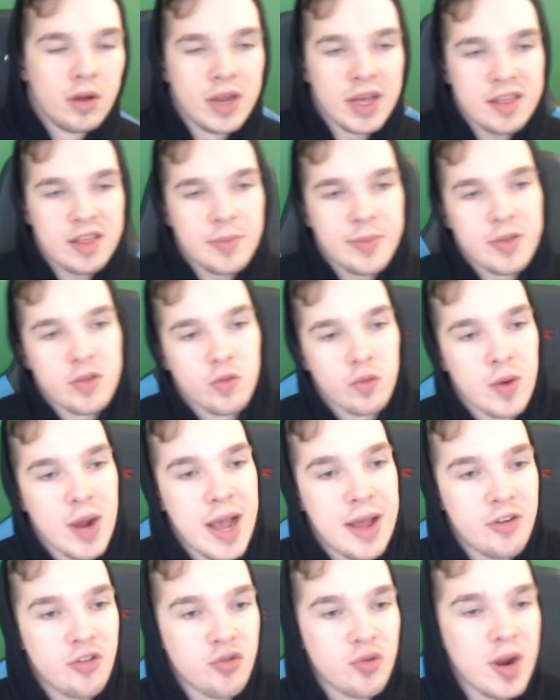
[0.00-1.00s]
Next up is
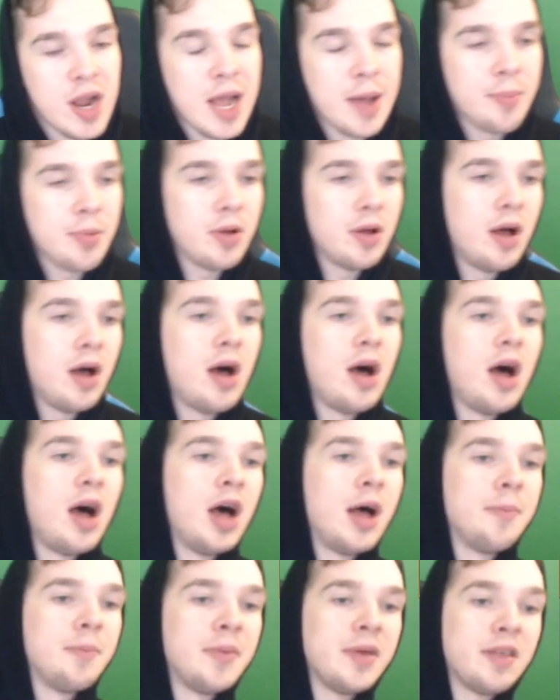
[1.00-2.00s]
Rat Trap.
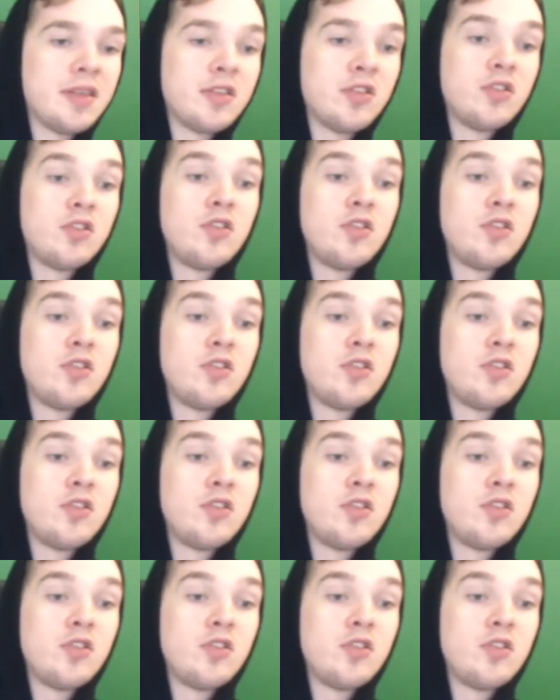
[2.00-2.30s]
It's